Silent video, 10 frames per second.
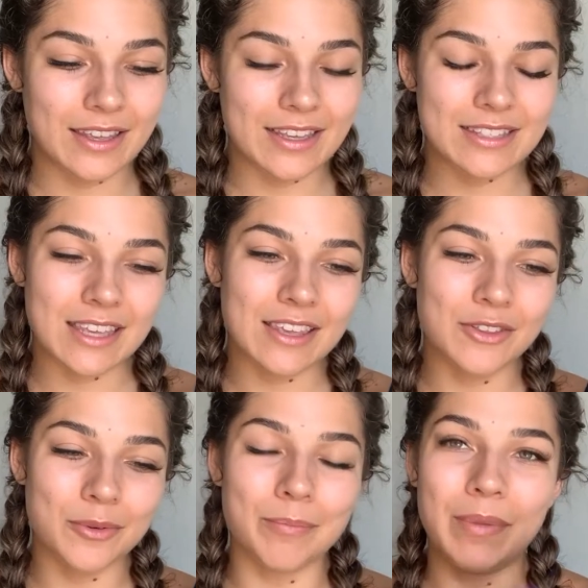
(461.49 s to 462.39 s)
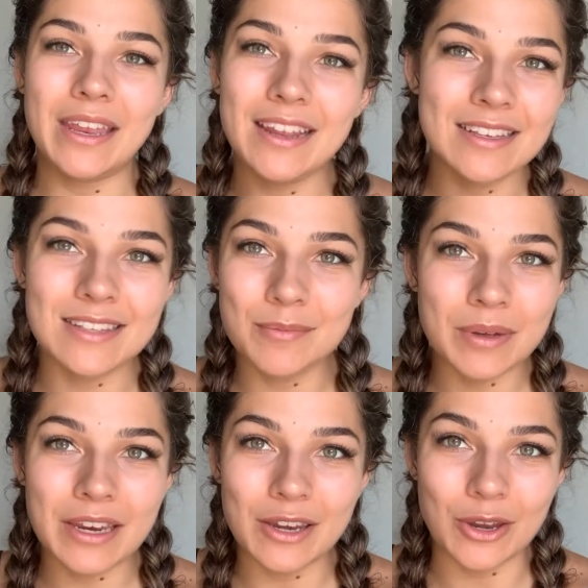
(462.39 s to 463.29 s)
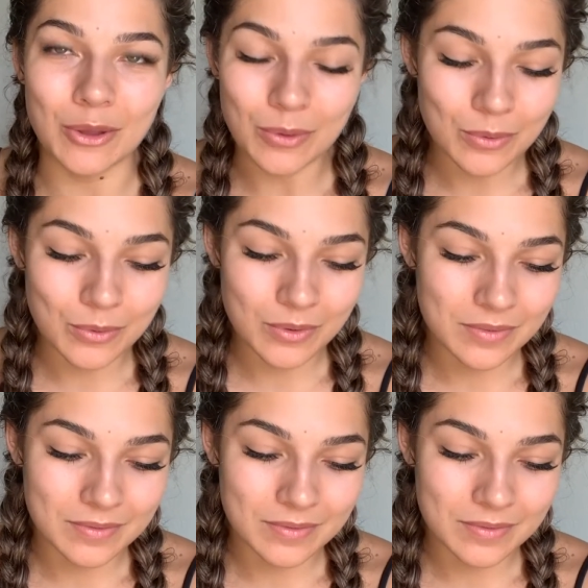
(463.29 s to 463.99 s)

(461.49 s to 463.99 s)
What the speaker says: is either meeting somebody new